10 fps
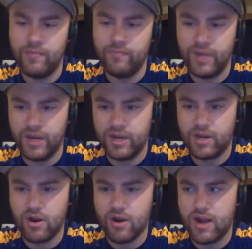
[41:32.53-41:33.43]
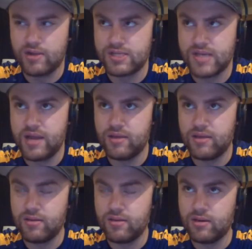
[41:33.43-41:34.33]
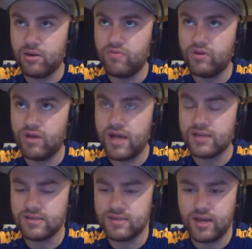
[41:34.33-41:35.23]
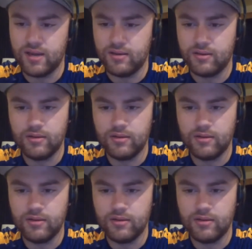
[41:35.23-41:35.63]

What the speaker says: IndyCar outside of the oval hasn't done.